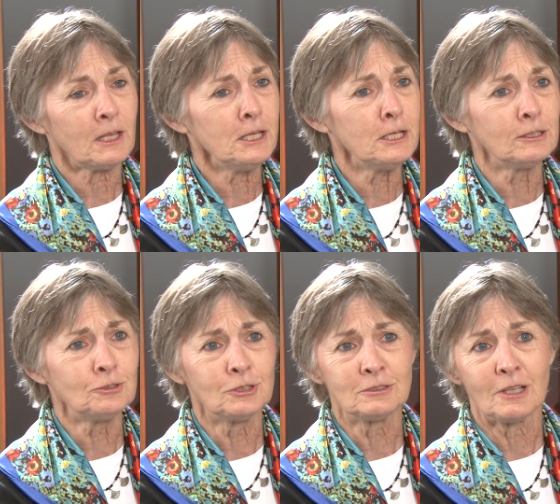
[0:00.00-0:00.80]
He is
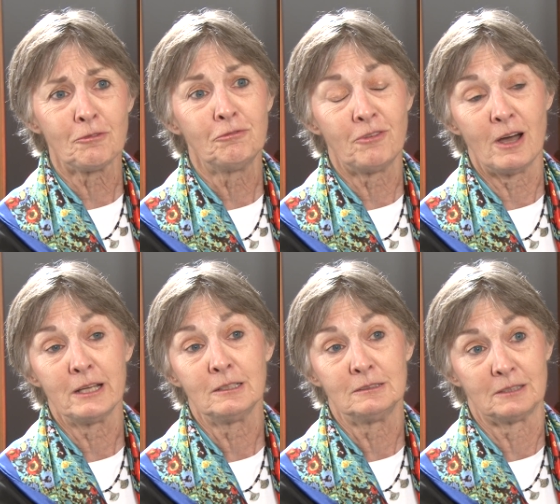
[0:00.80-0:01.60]
just a
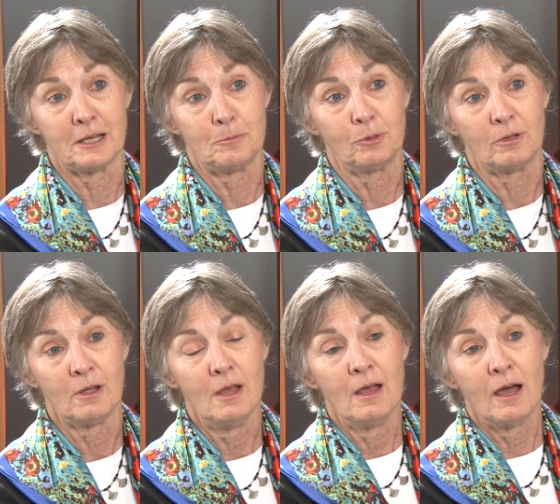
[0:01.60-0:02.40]
fine example
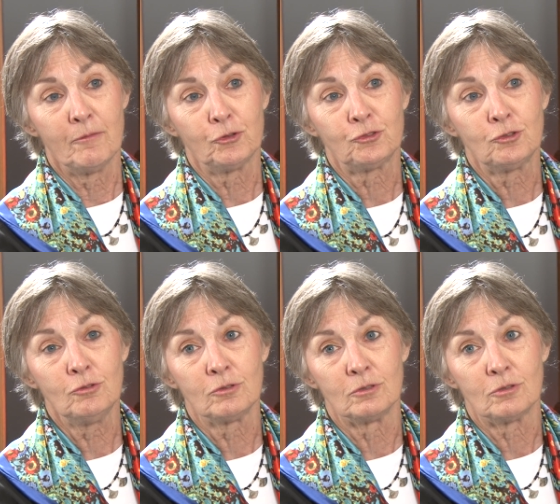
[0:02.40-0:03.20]
of a
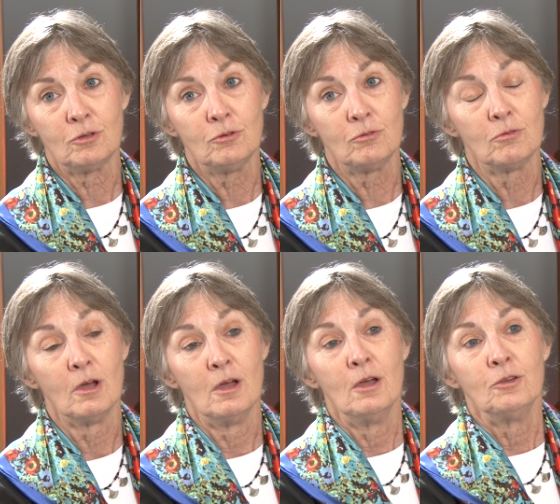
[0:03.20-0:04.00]
student who
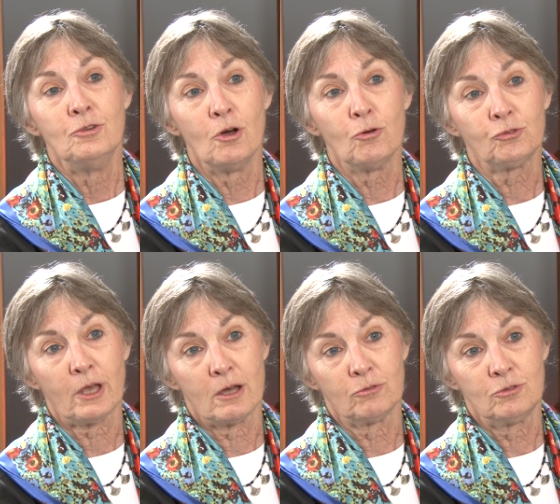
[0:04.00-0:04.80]
knows
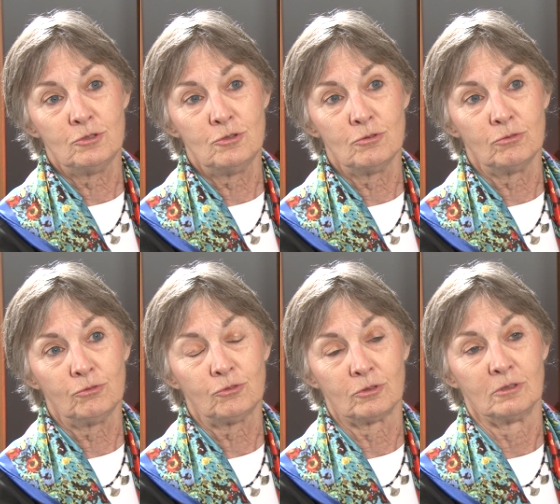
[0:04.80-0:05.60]
how to
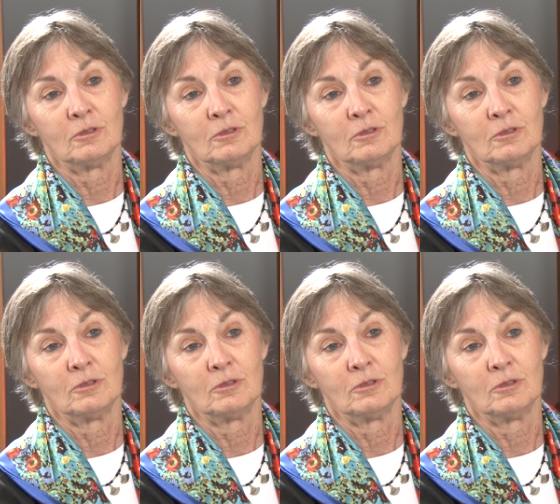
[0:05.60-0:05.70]
use